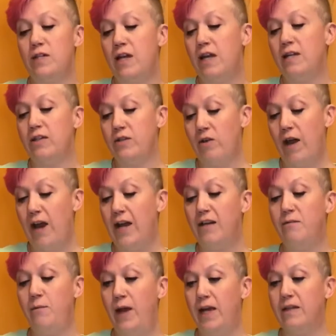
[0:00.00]
it, so I had to
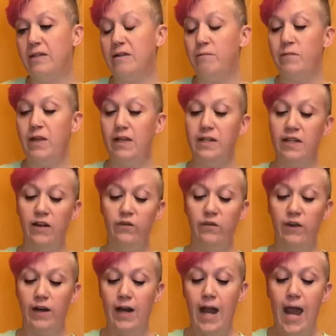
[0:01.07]
make something
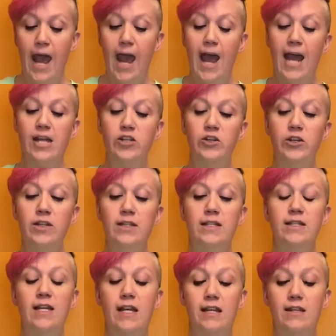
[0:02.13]
different. As you can
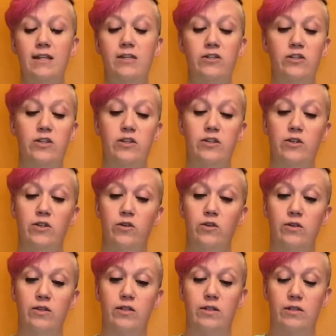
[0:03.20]
see, this just
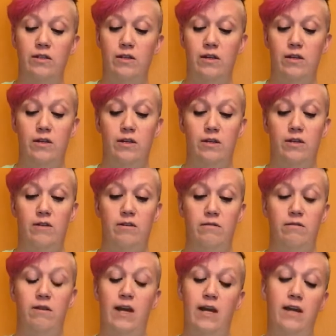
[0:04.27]
looks
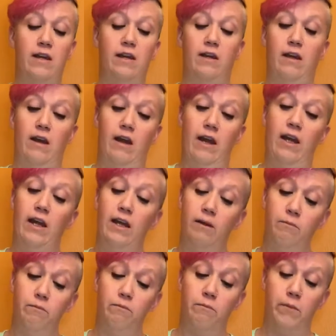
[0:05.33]
like a
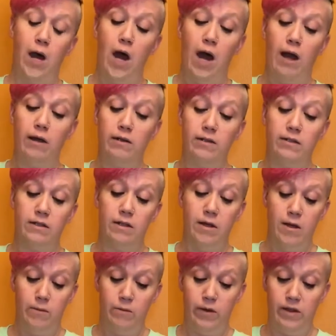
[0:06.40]
box,
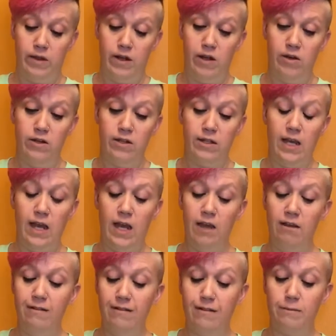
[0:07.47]
but there's
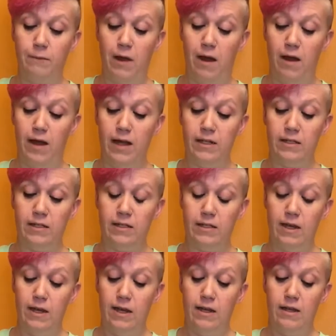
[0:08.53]
hidden spots
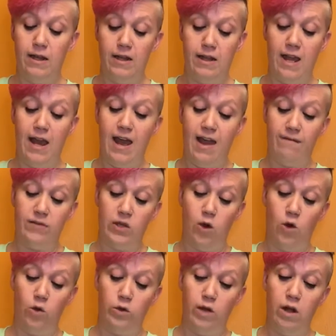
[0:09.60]
that they have to
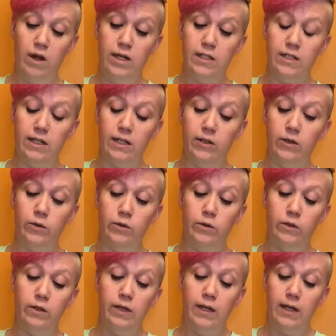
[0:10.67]
hold on to
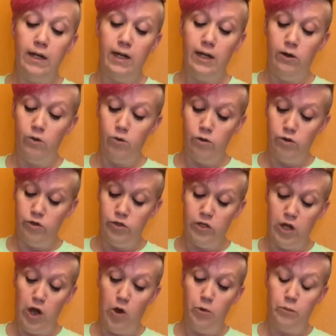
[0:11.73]
in order to
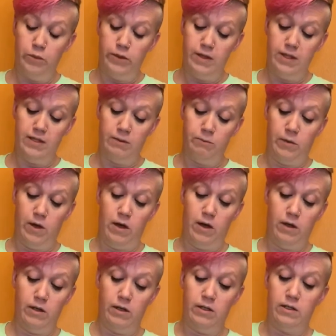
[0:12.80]
open this
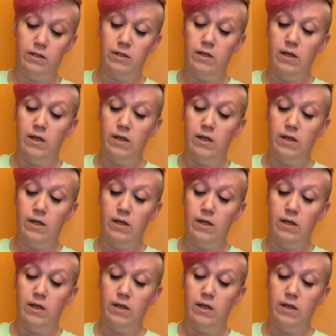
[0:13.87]
box,